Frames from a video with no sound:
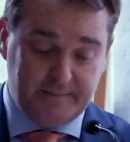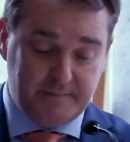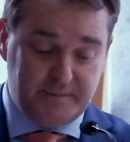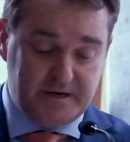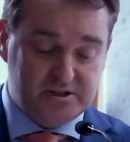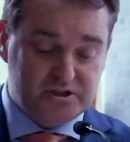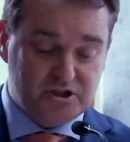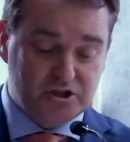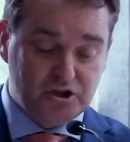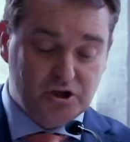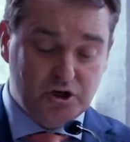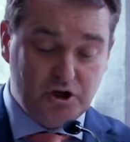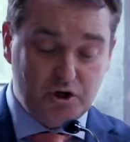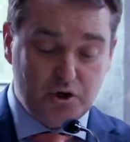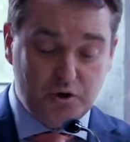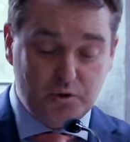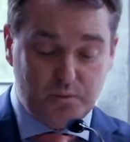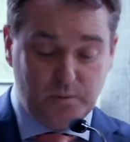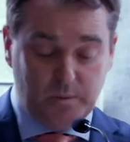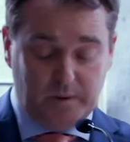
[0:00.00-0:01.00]
Minister
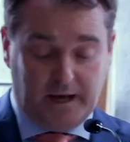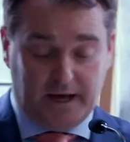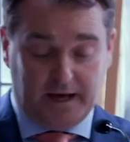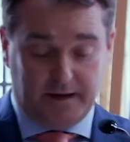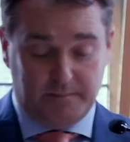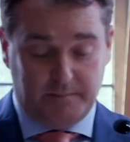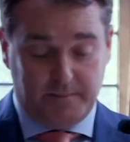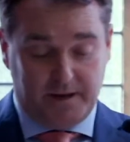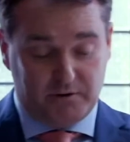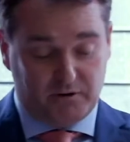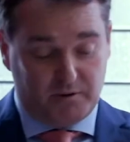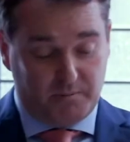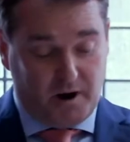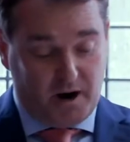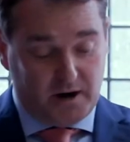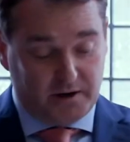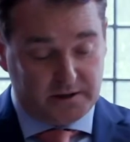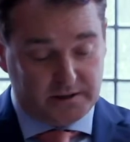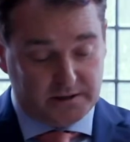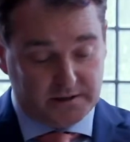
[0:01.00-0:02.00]
Donoghue made a
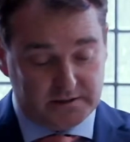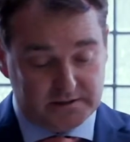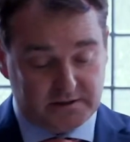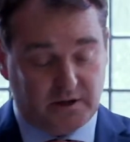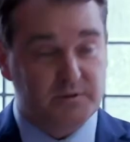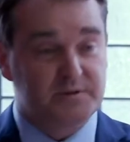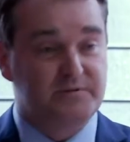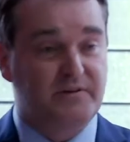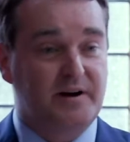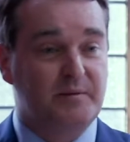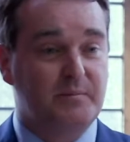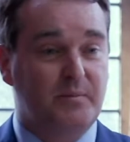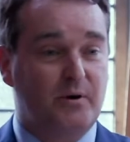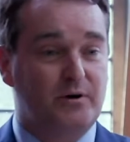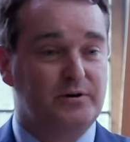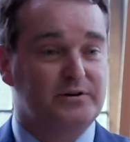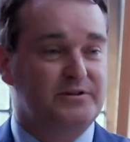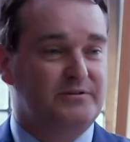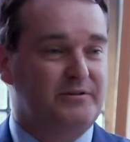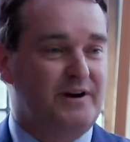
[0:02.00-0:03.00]
remark. It's always very
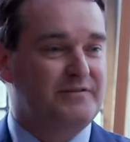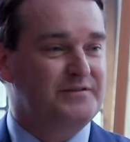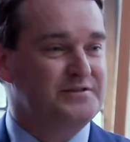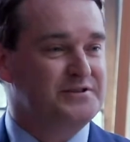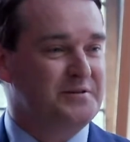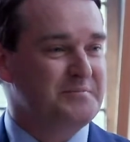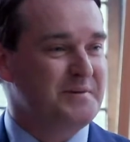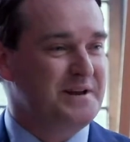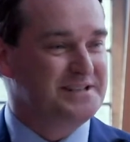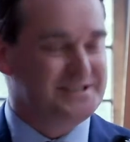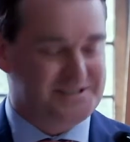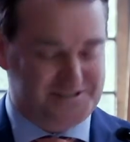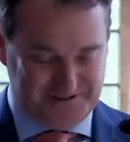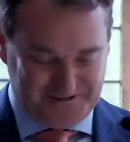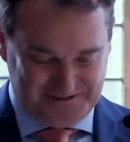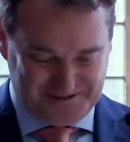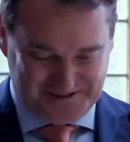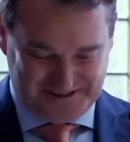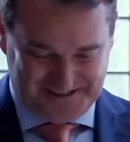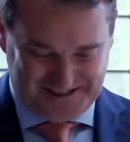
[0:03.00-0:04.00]
important to reference your
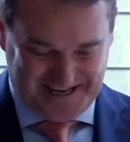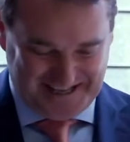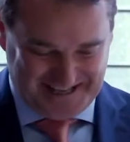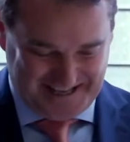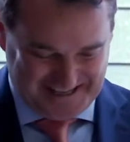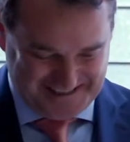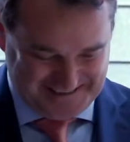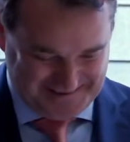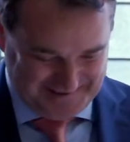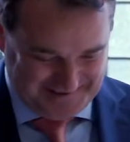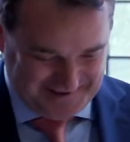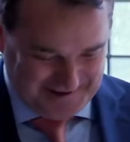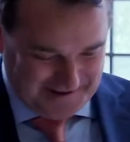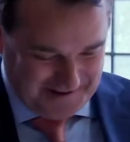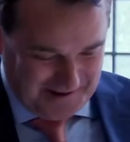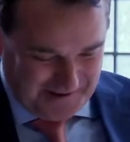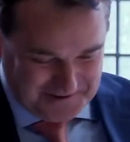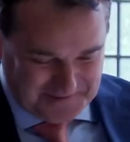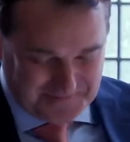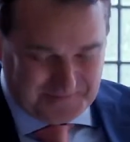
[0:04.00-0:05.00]
minister, I should say that. It's
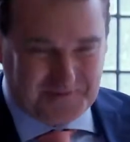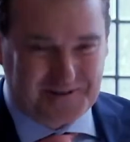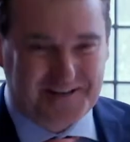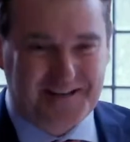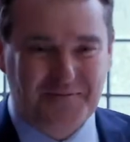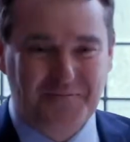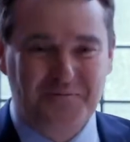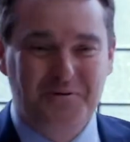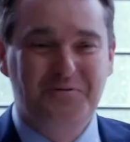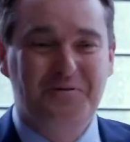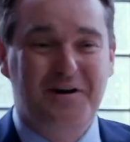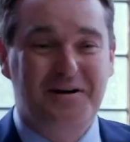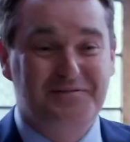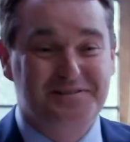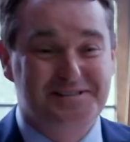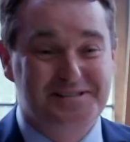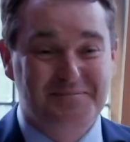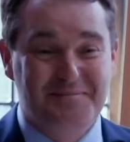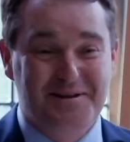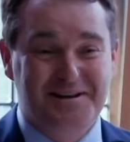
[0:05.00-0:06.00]
always important to get one
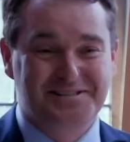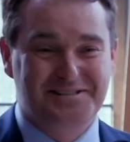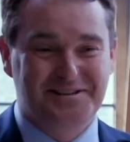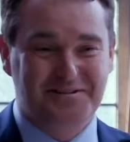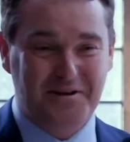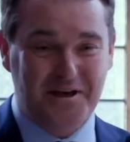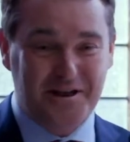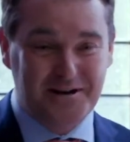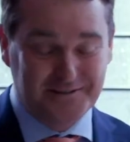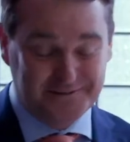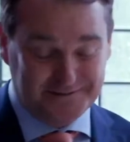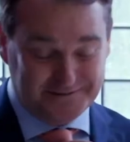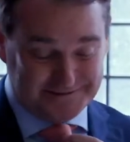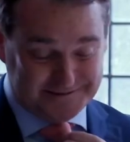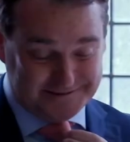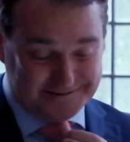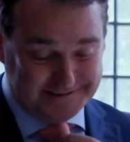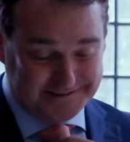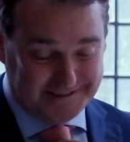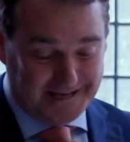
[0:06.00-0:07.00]
reference to the minister in.
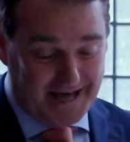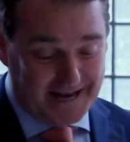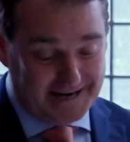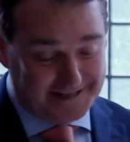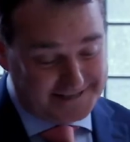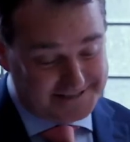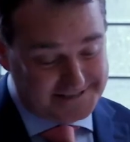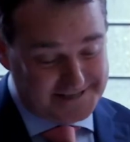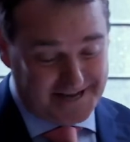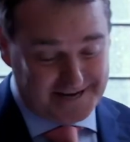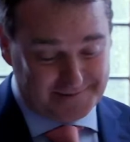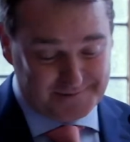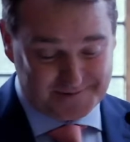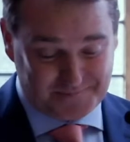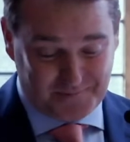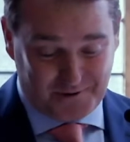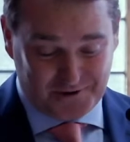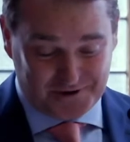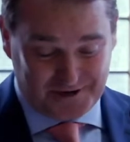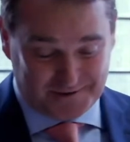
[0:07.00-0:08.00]
Alan can tell him
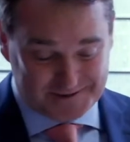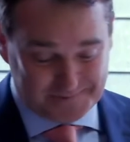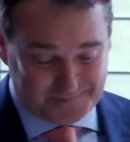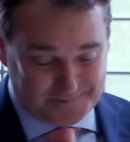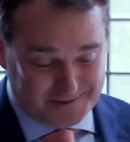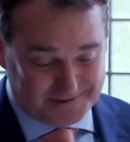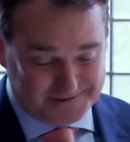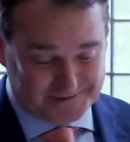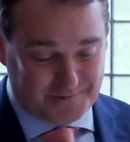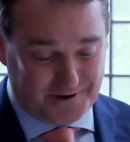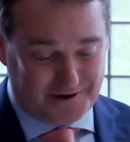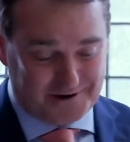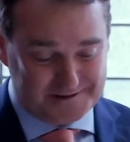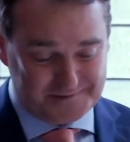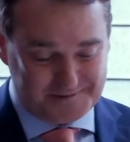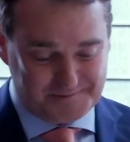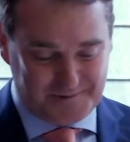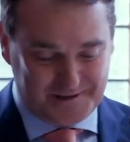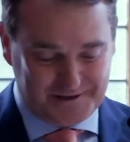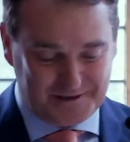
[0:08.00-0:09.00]
this morning tomorrow I
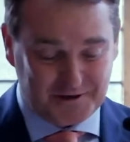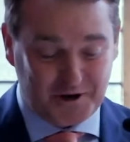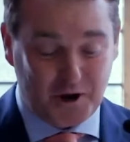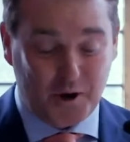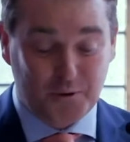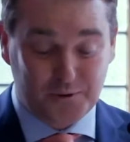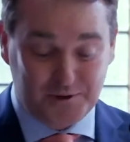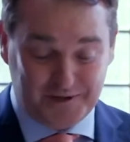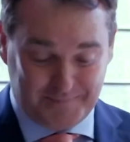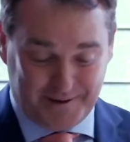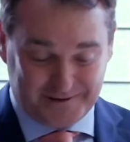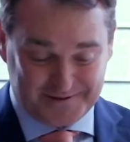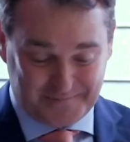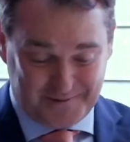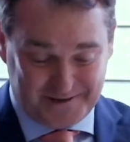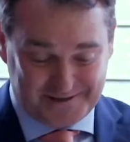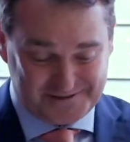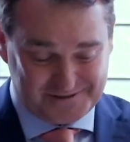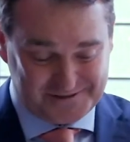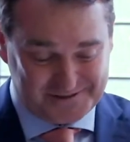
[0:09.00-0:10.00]
was speaking glowingly about the
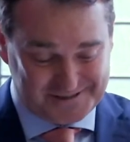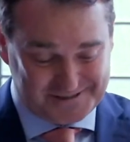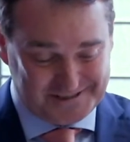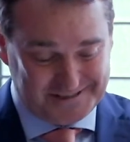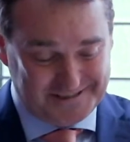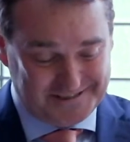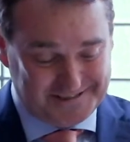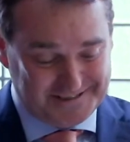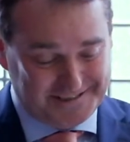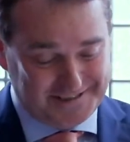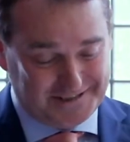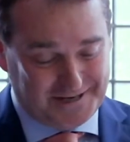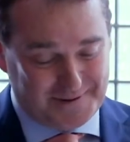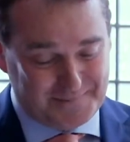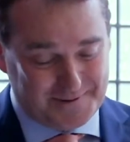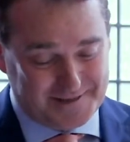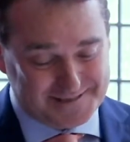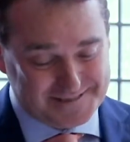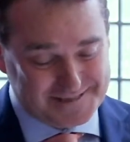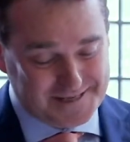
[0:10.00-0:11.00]
minister's
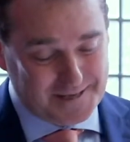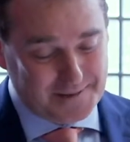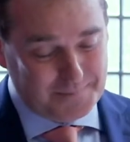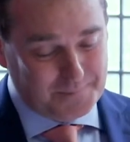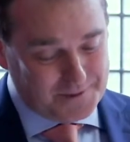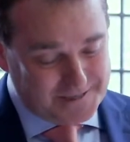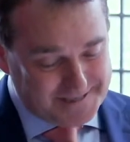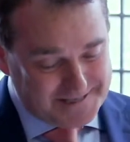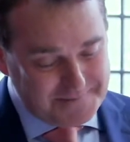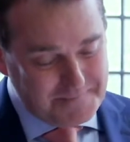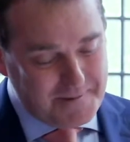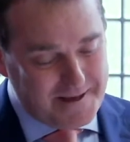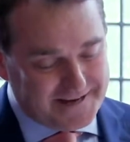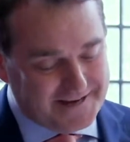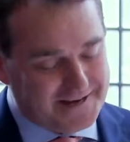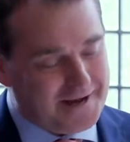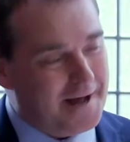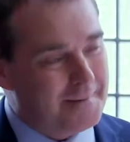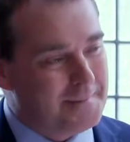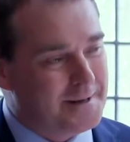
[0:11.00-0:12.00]
comments. But he did make
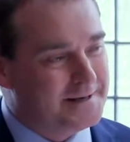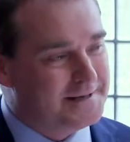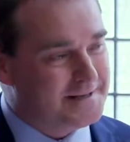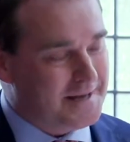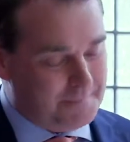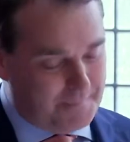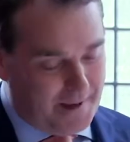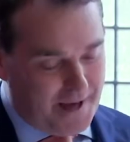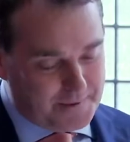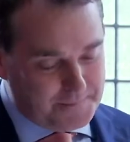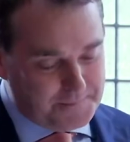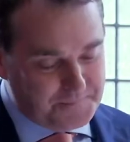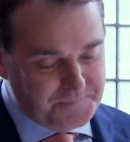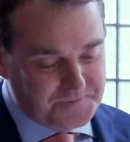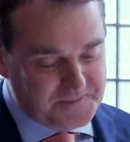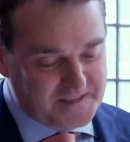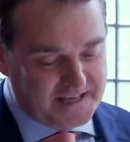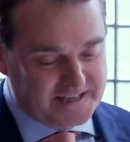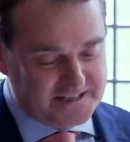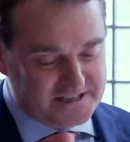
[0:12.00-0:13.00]
a comment about
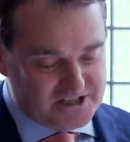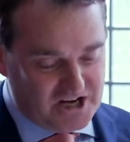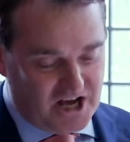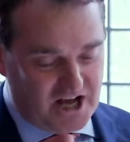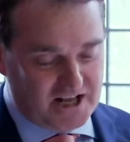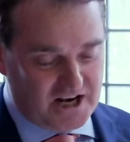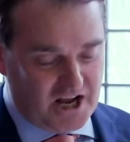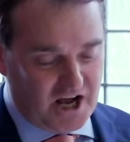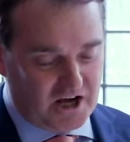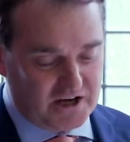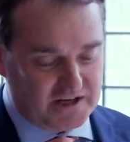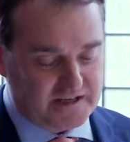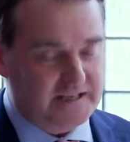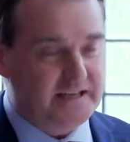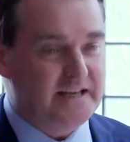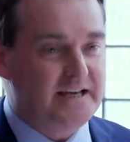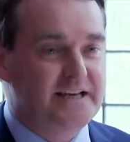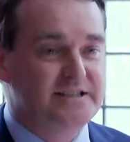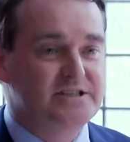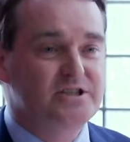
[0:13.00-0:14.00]
dialogue
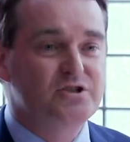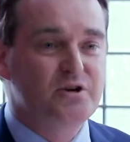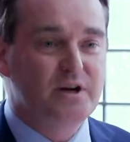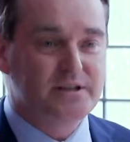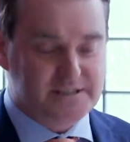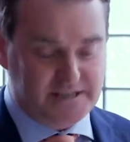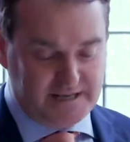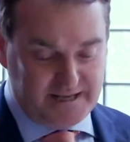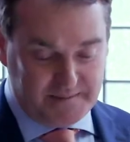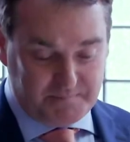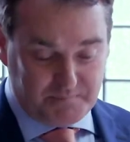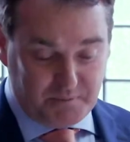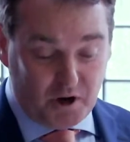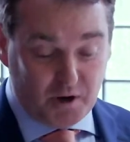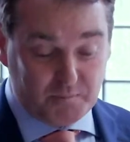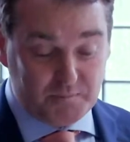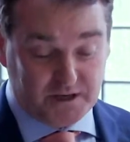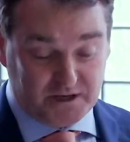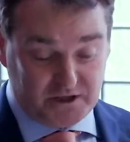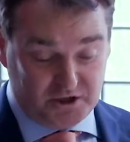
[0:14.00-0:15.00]
is intrinsically a
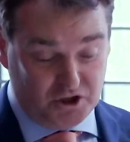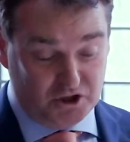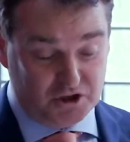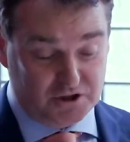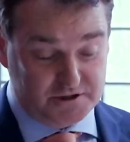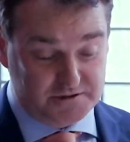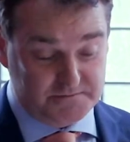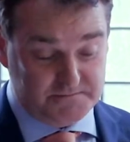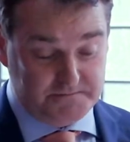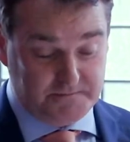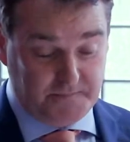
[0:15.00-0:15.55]
public good.